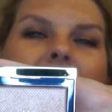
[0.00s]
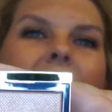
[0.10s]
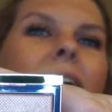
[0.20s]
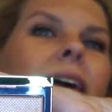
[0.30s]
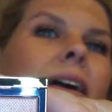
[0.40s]

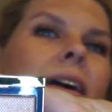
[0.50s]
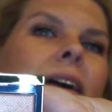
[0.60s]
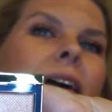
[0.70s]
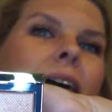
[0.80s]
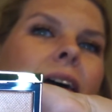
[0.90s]
Mood
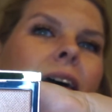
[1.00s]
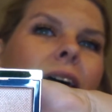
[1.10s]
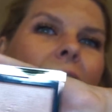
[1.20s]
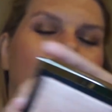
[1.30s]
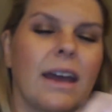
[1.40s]
Light.
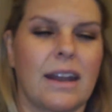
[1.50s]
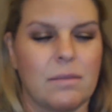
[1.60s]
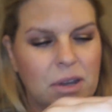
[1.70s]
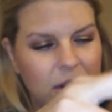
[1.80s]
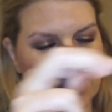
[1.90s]
And
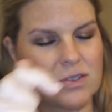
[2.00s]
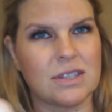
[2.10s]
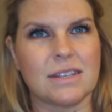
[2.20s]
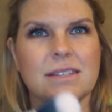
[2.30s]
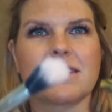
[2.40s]
I'm gonna use
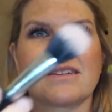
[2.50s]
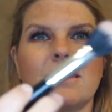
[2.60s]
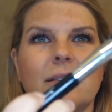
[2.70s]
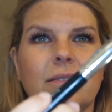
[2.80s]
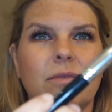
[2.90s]
this
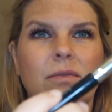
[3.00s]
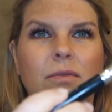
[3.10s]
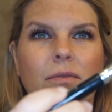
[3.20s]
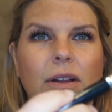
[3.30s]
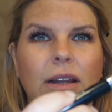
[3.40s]

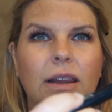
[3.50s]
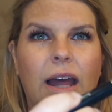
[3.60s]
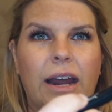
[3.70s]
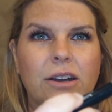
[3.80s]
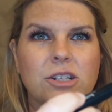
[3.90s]

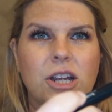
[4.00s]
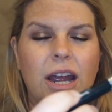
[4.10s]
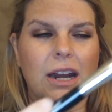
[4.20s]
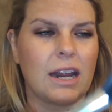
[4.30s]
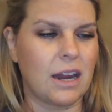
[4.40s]
lighter
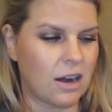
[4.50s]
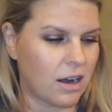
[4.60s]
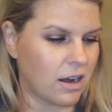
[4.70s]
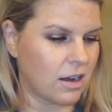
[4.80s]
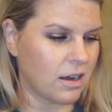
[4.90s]
shade
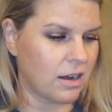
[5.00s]
here.